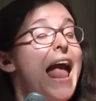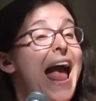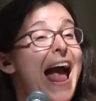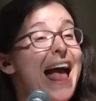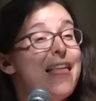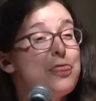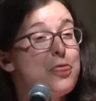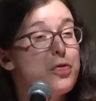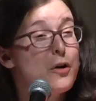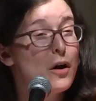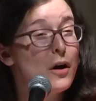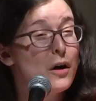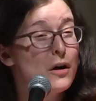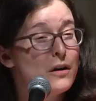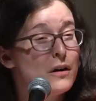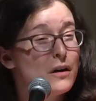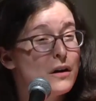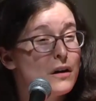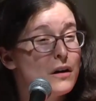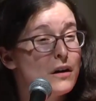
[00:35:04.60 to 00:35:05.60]
And
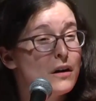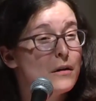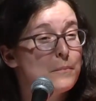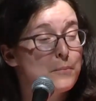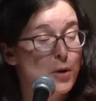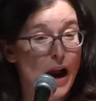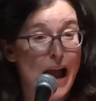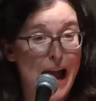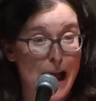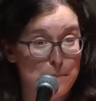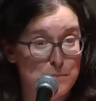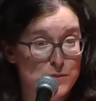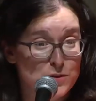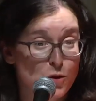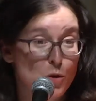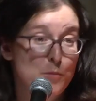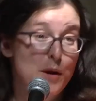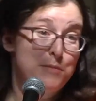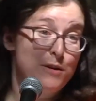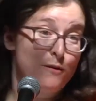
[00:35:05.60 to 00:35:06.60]
perhaps,
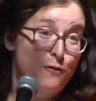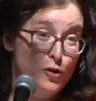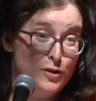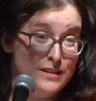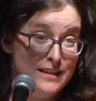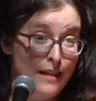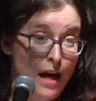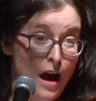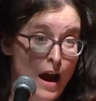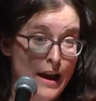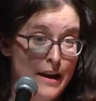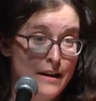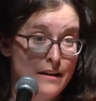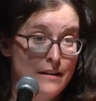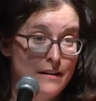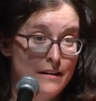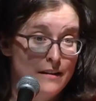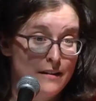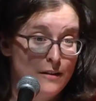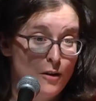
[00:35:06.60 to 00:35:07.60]
or maybe the first line,
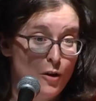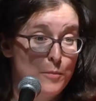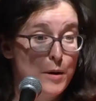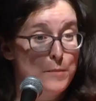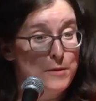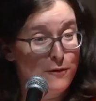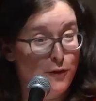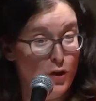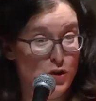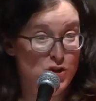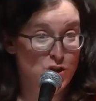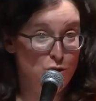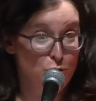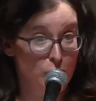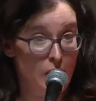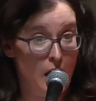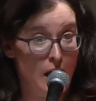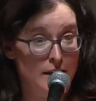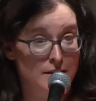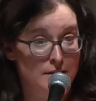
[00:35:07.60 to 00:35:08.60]
or maybe the first 2
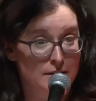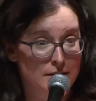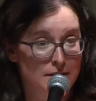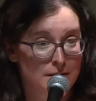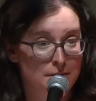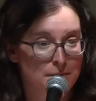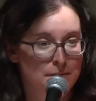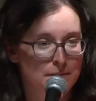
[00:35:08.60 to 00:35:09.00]
lines.